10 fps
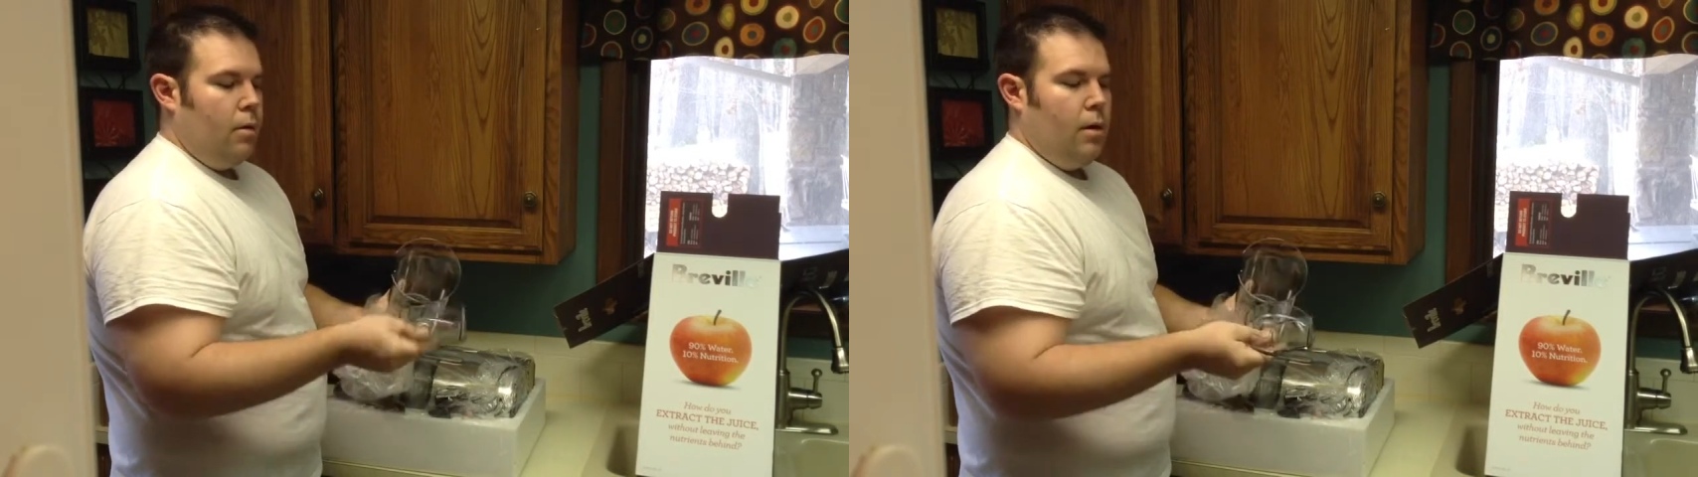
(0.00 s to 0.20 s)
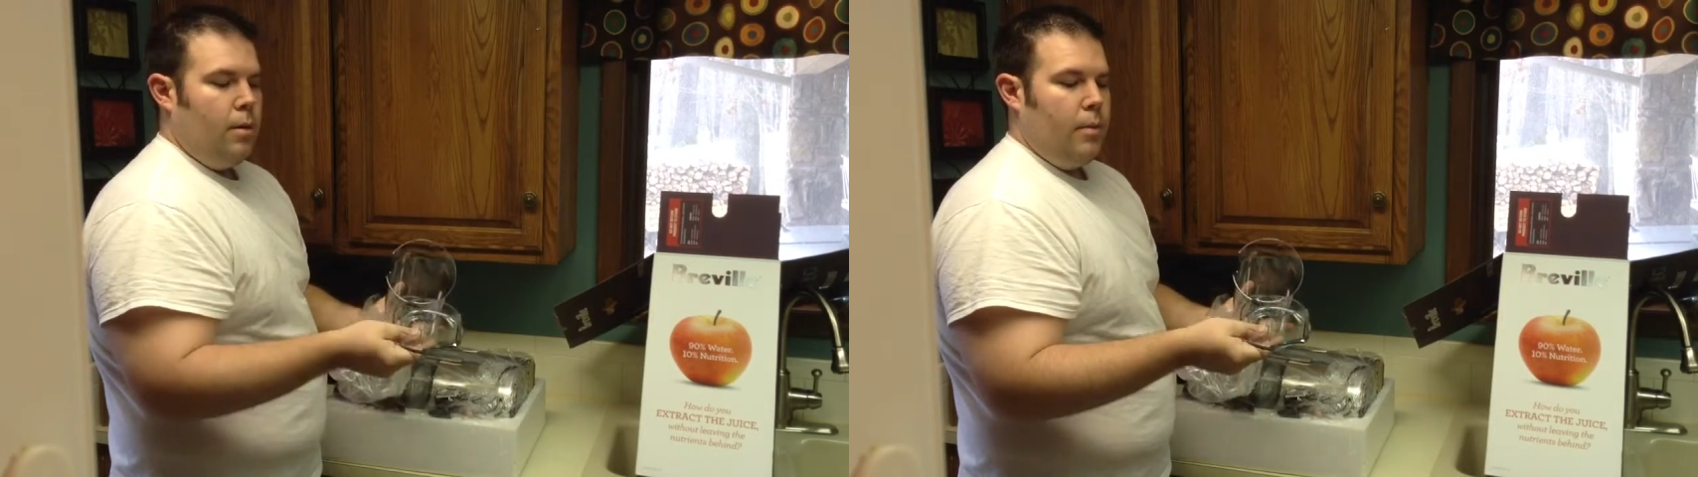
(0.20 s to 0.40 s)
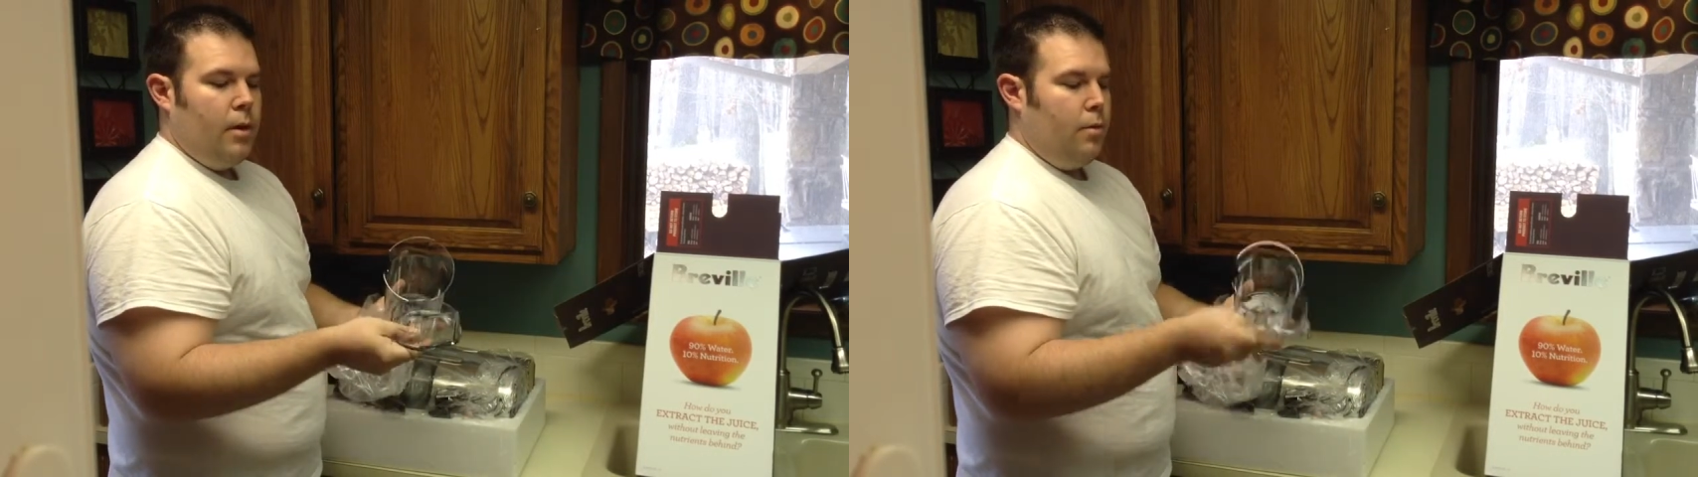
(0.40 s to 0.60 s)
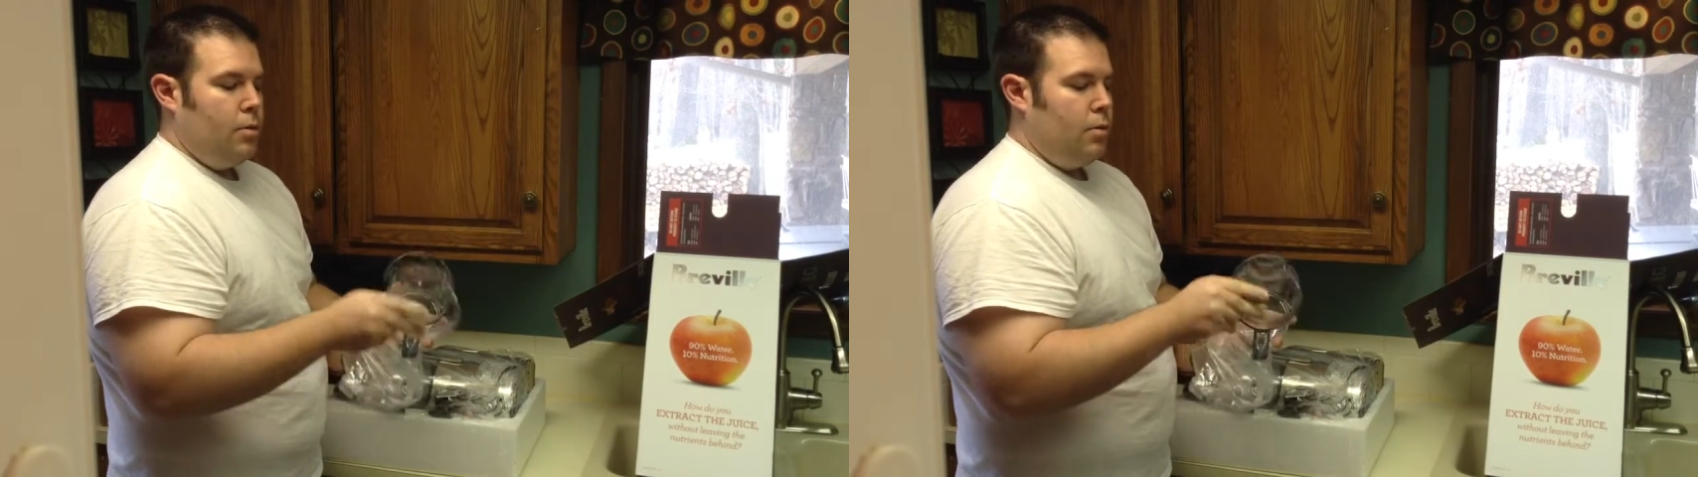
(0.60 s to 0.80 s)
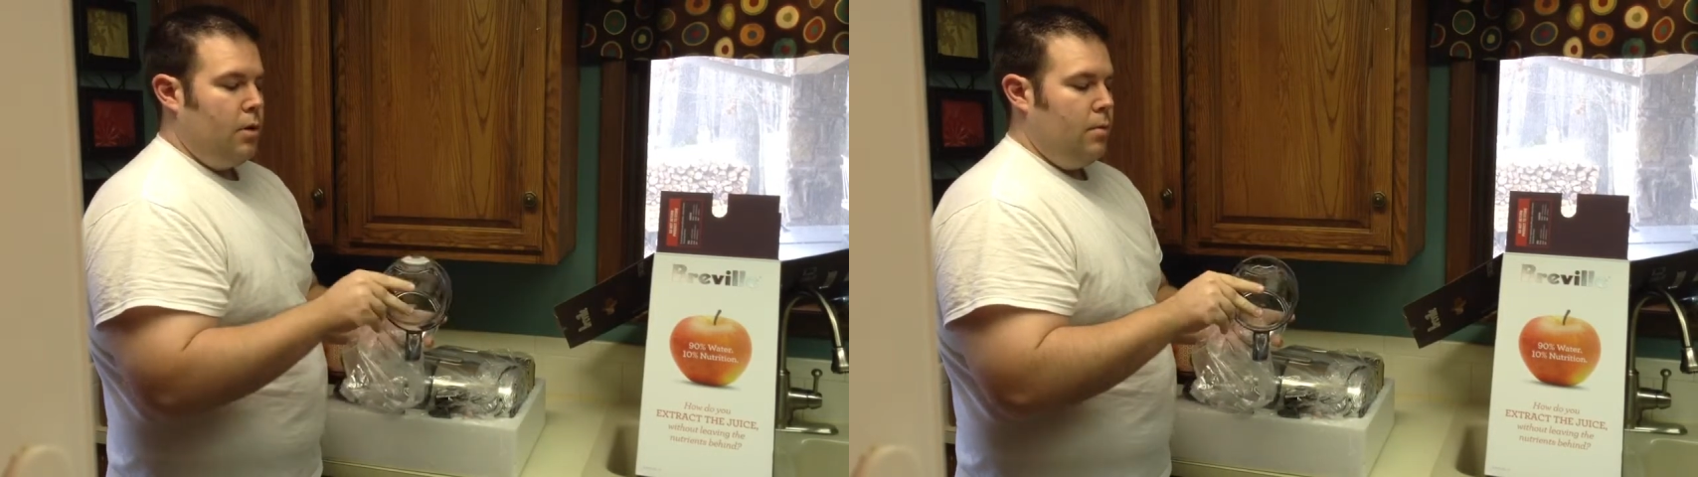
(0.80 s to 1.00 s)
that helps
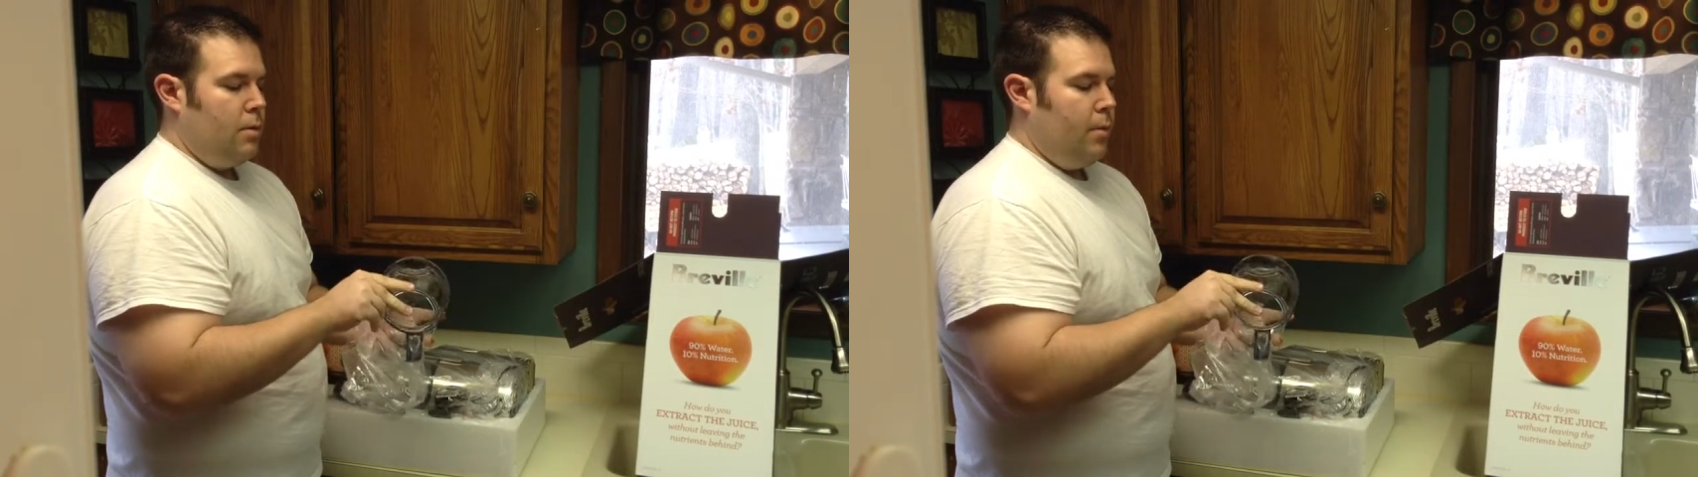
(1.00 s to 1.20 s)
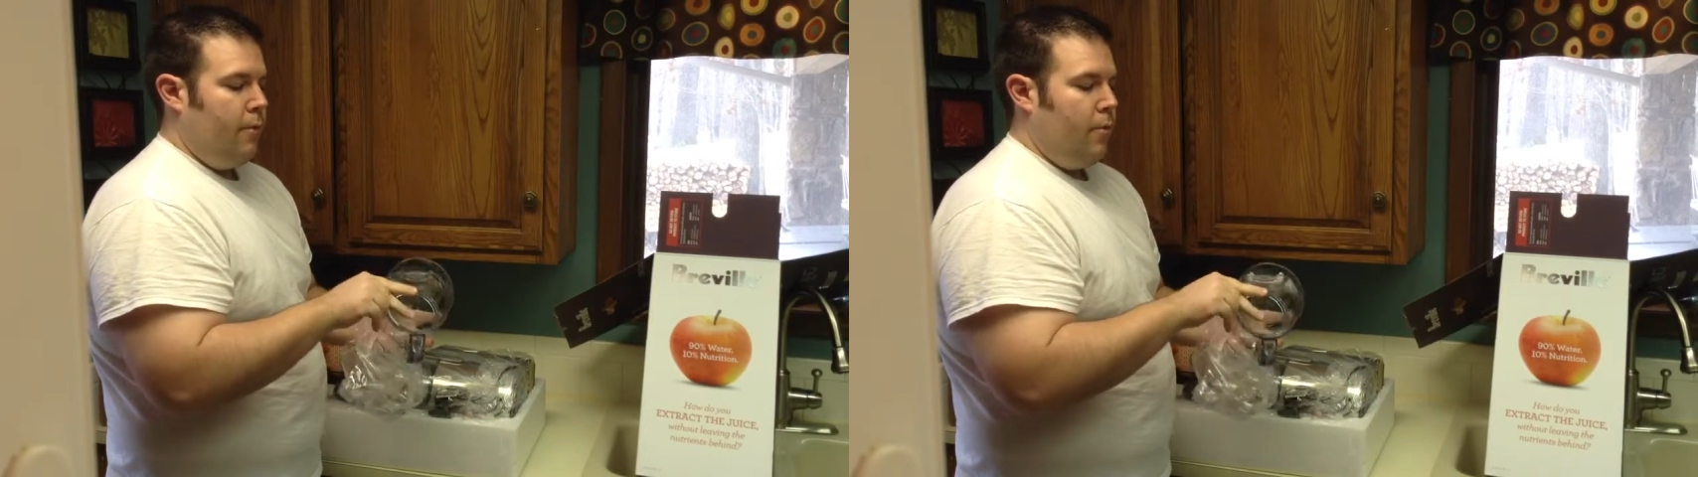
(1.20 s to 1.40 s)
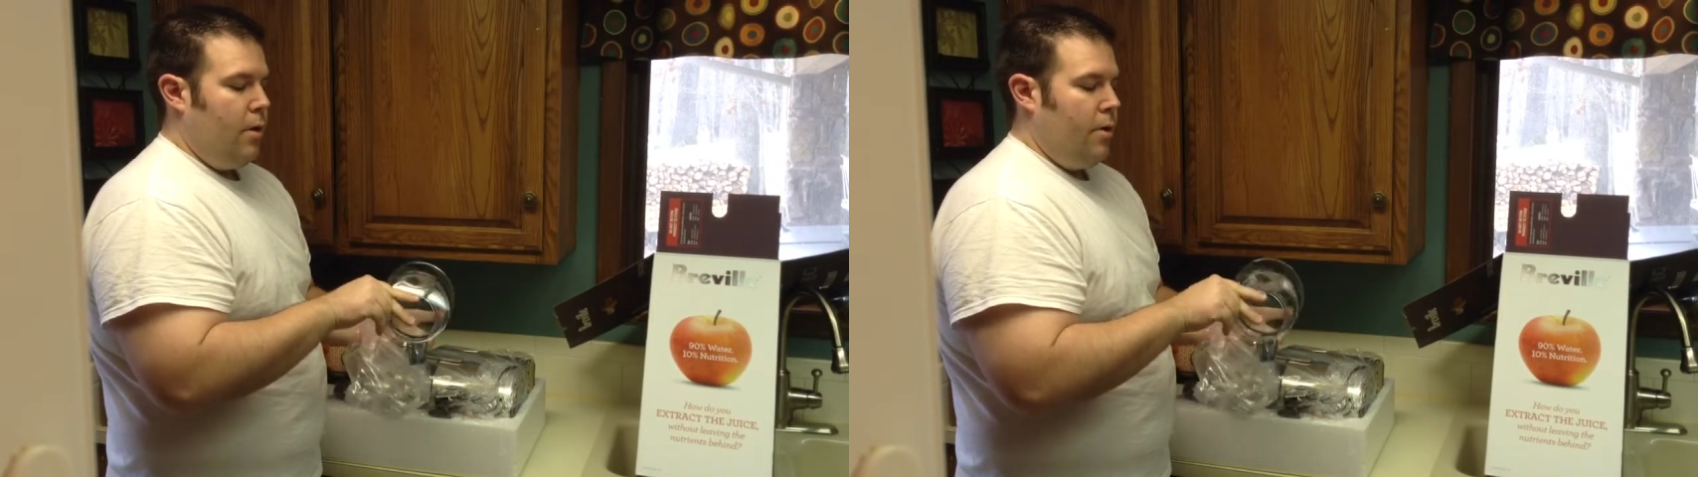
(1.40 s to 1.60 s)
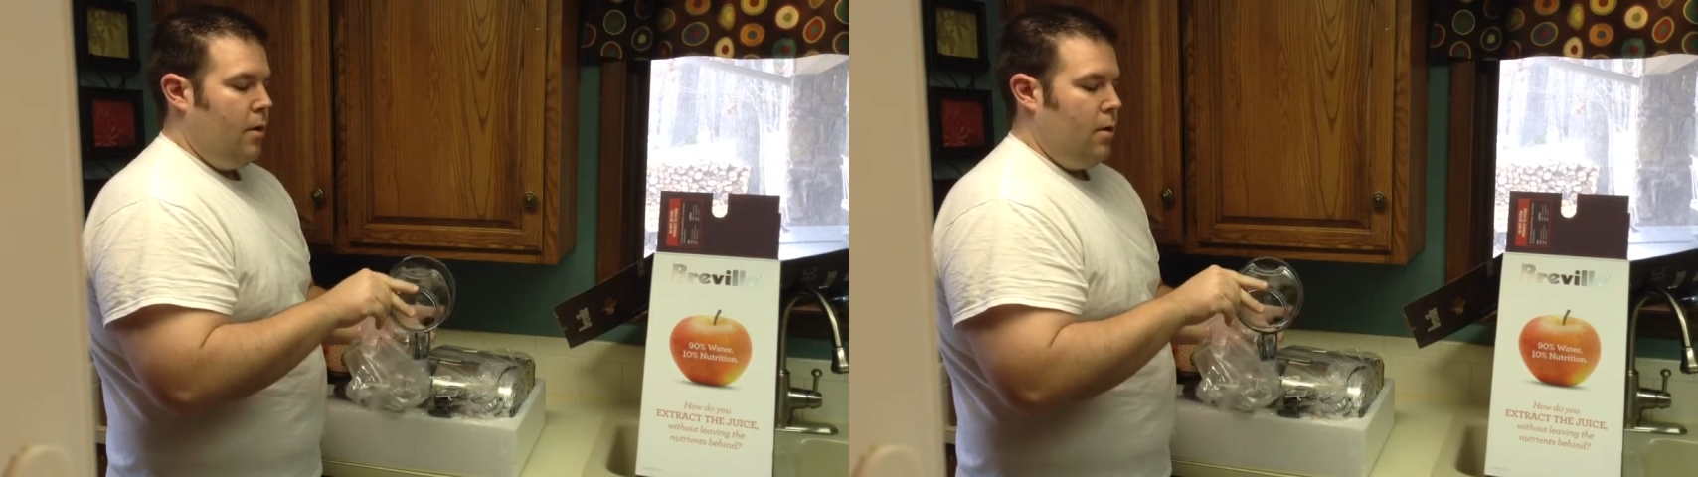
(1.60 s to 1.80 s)
you keep some of the froth in